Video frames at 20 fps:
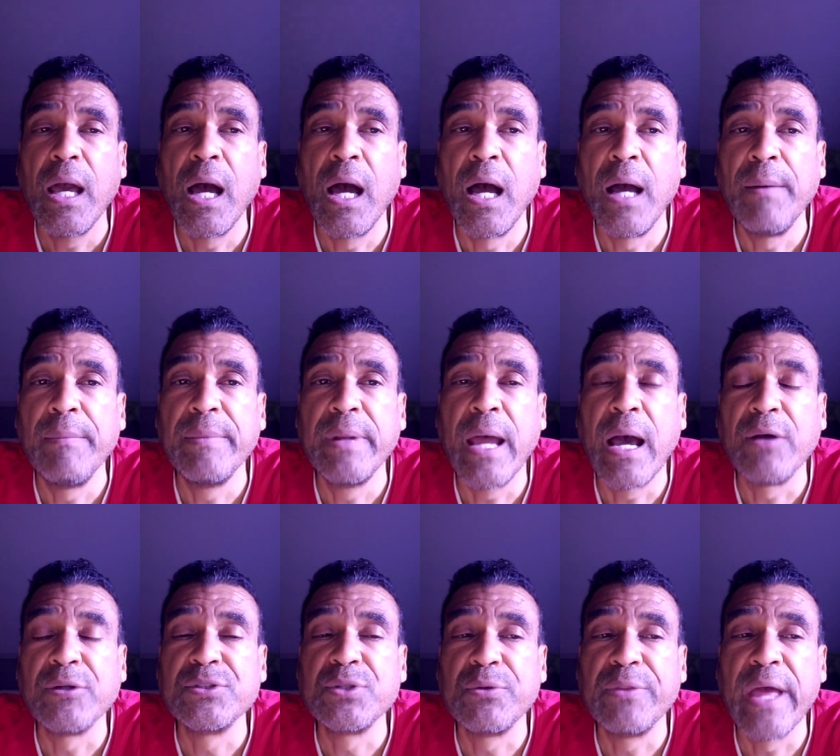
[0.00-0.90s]
Um,
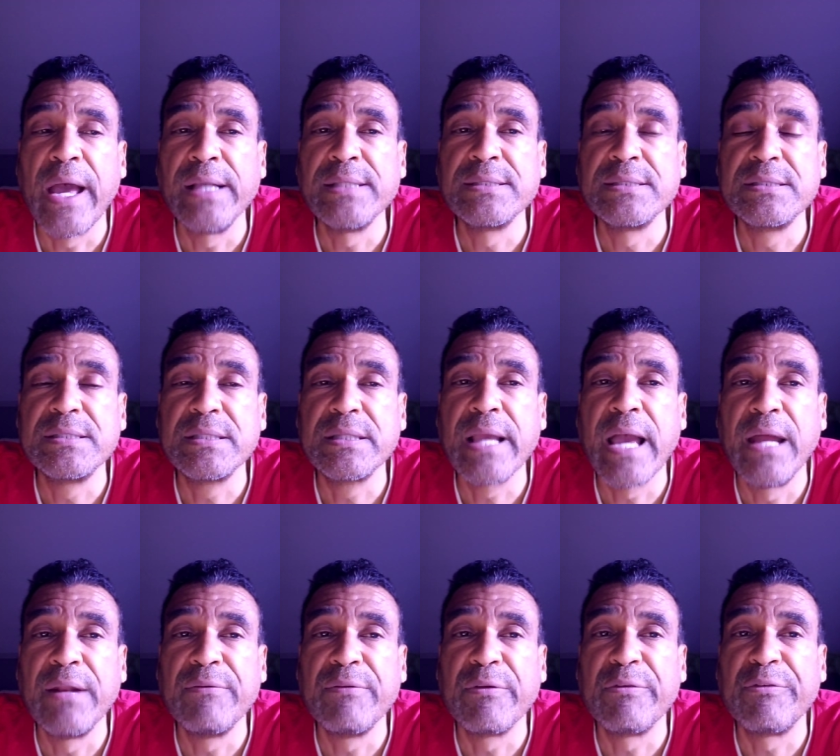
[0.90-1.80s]
now, so that's
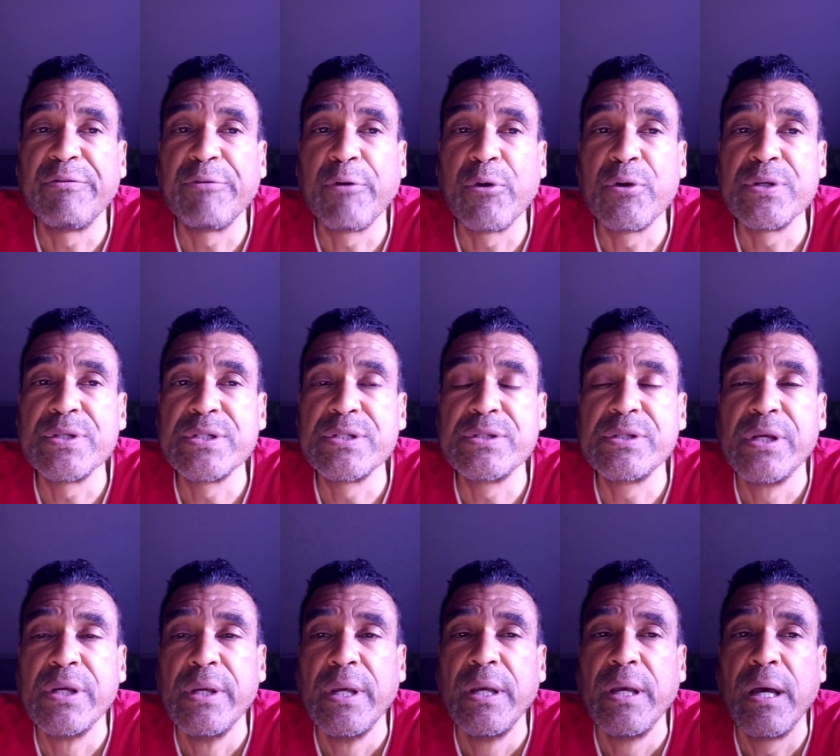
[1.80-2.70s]
kind of the first
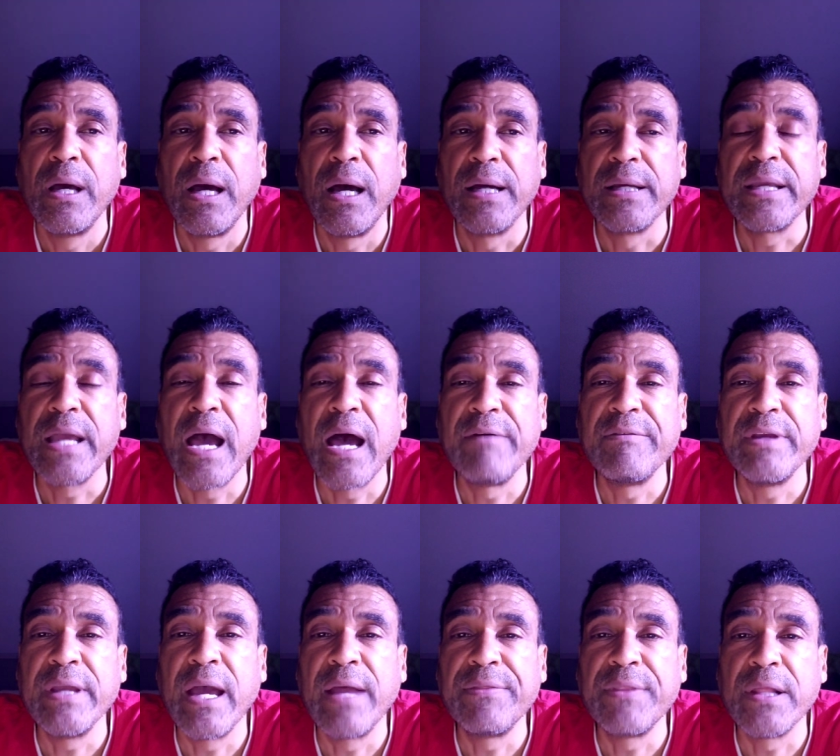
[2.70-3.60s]
uh,
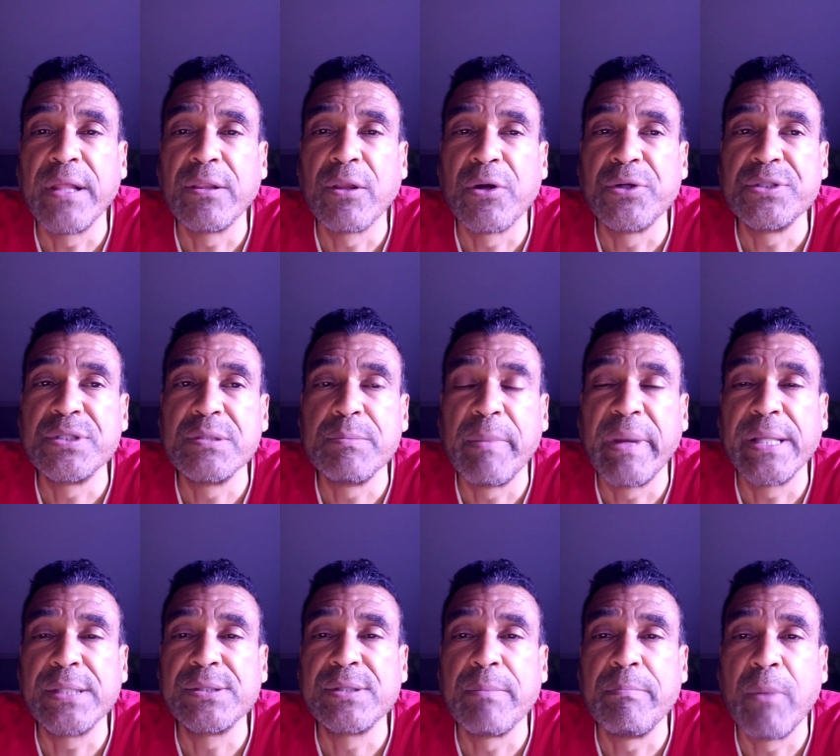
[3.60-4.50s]
caveat that Larson
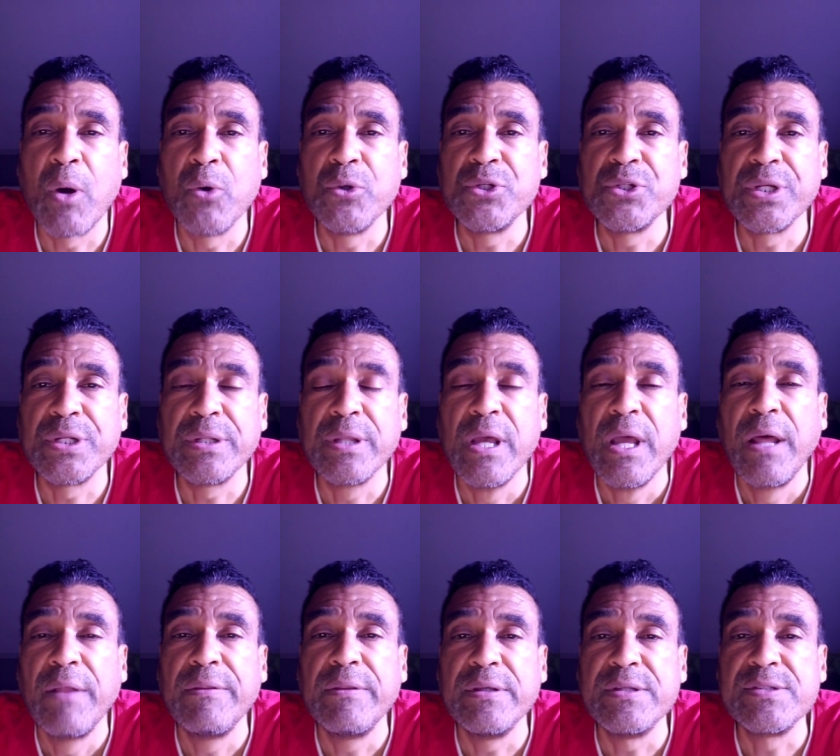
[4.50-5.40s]
makes to motion.
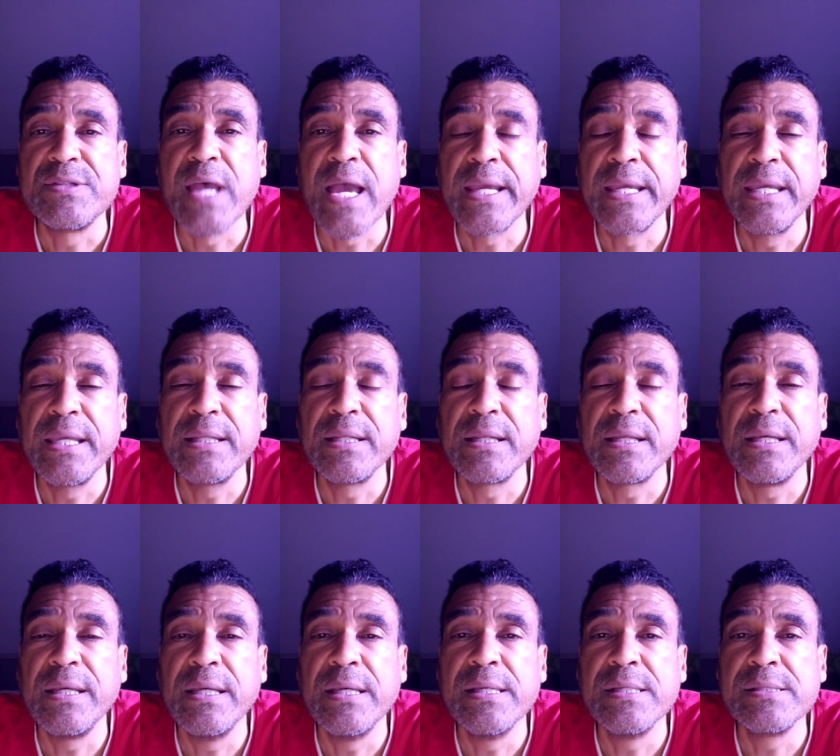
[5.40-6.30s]
The second
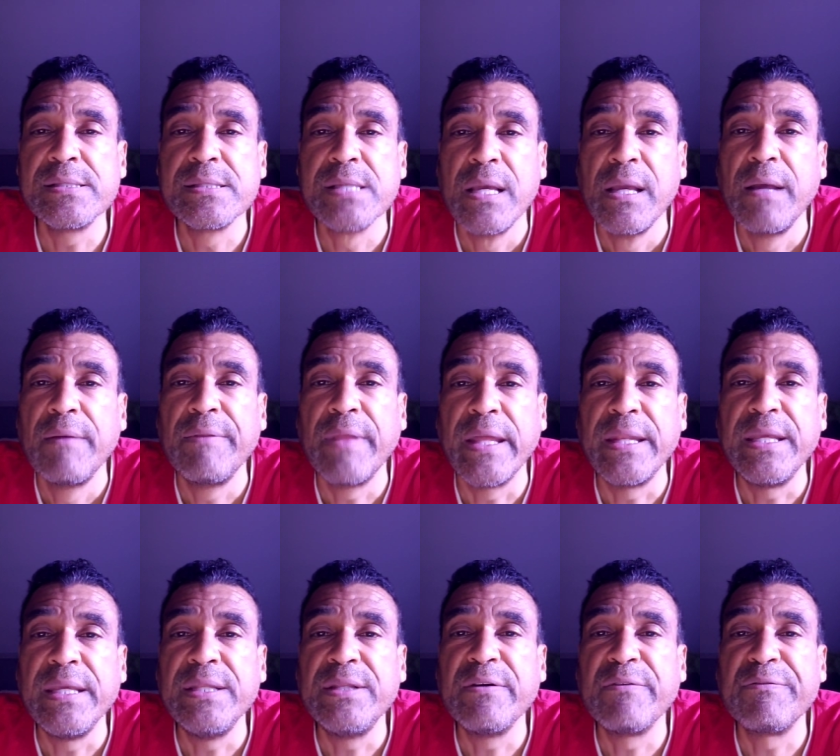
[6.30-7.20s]
is that
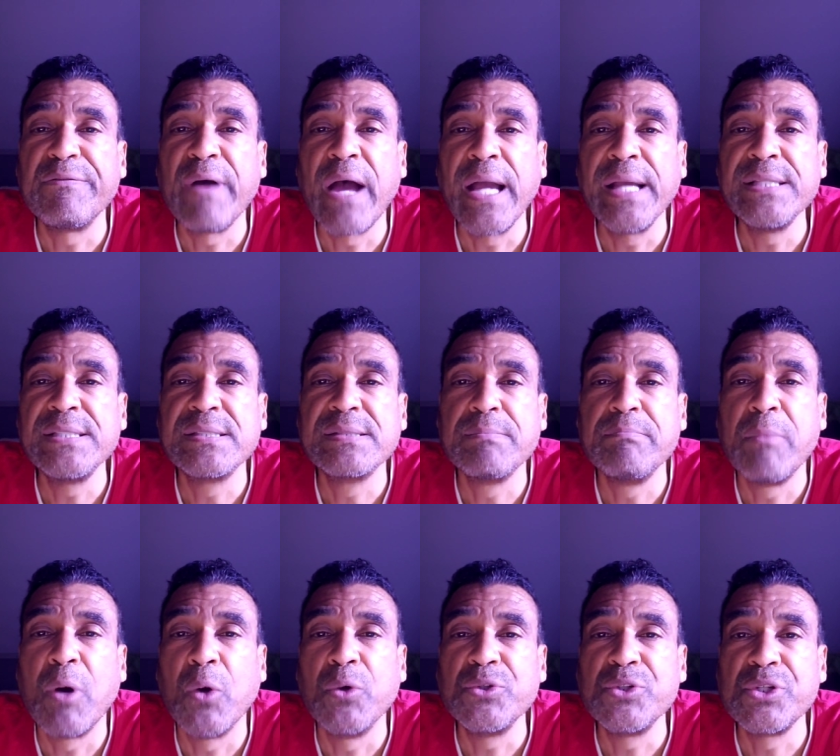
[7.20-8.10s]
he defines
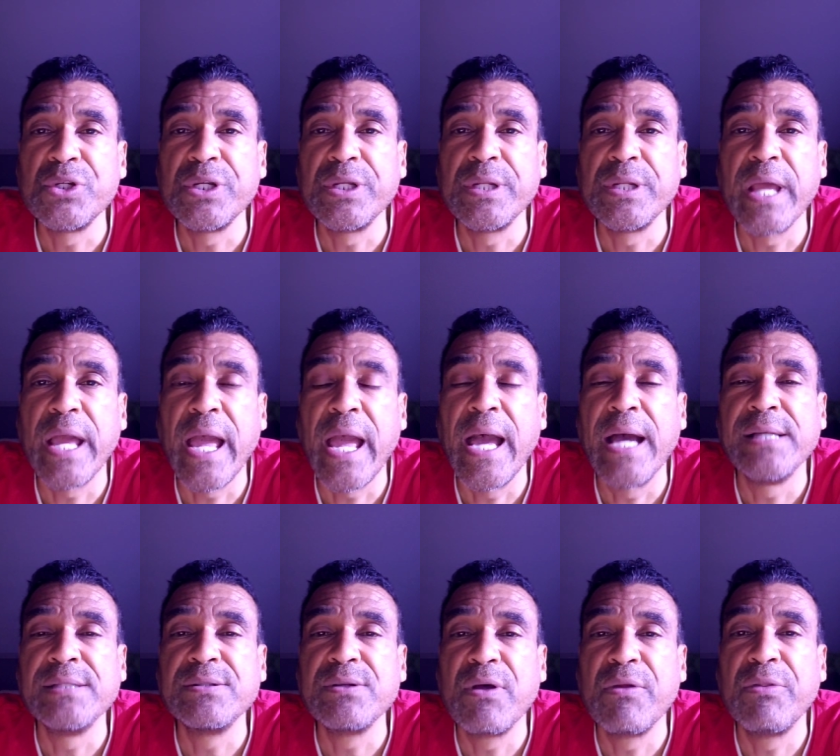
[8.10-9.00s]
motion
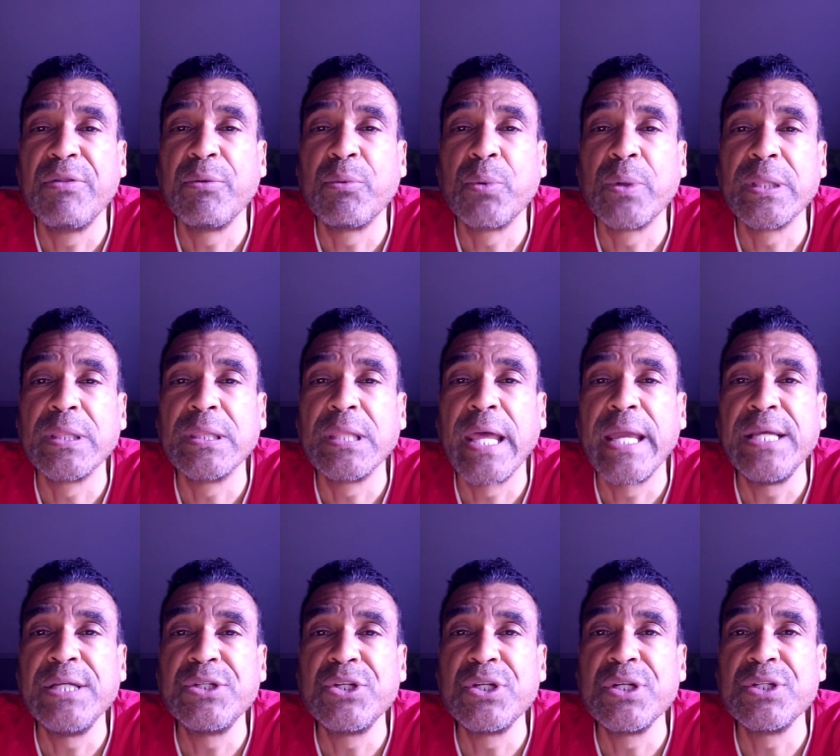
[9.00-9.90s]
as the
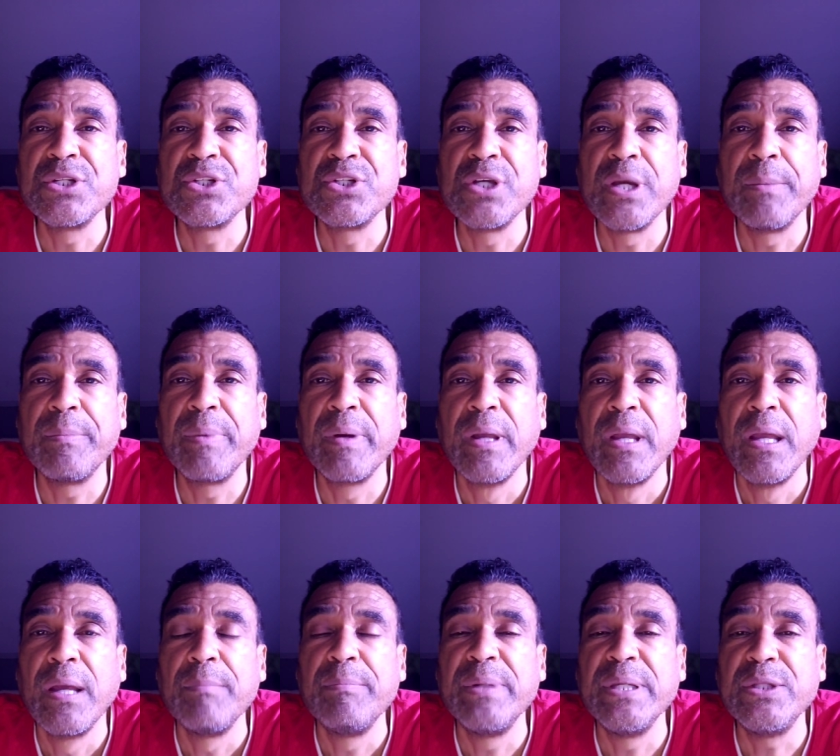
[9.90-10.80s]
relationship
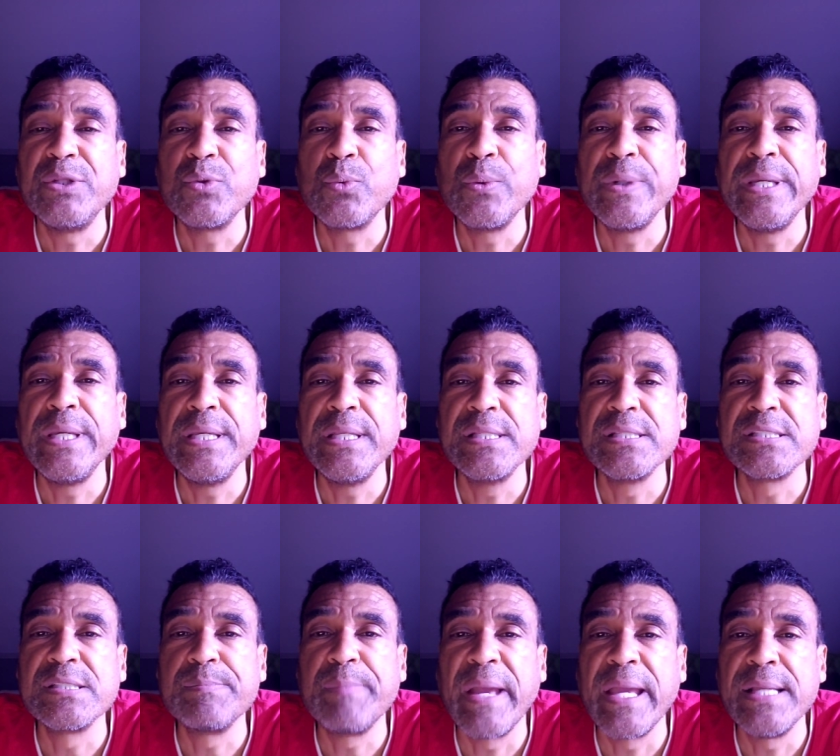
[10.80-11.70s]
between
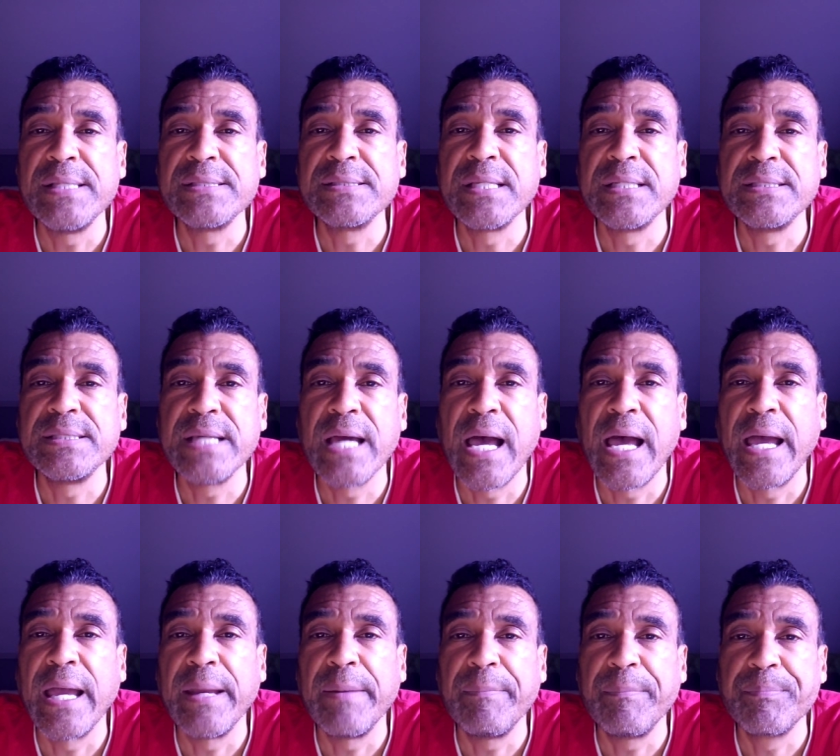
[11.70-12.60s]
space and
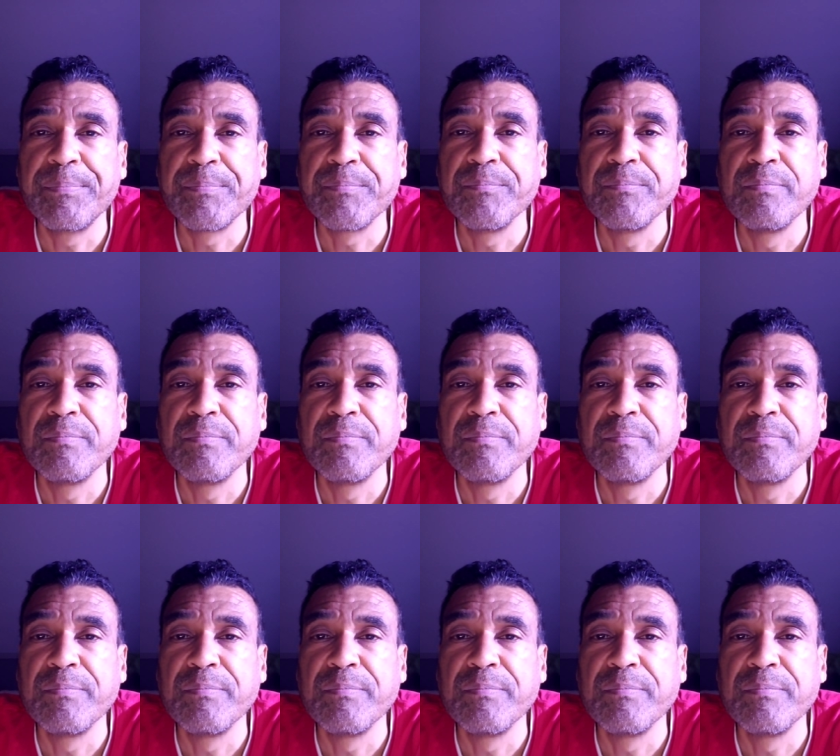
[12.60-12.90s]
time